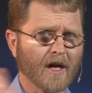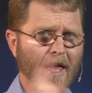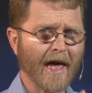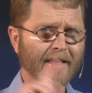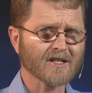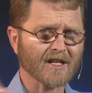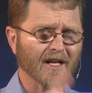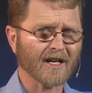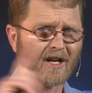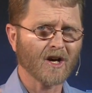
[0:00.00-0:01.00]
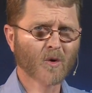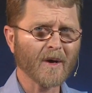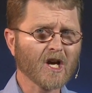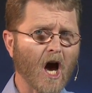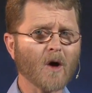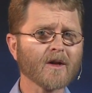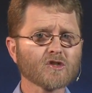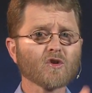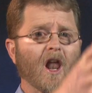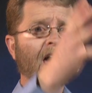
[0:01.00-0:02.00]
and we go
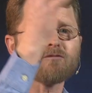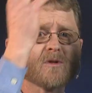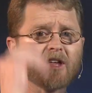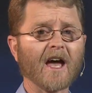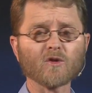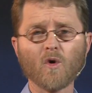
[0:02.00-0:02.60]
into life with that.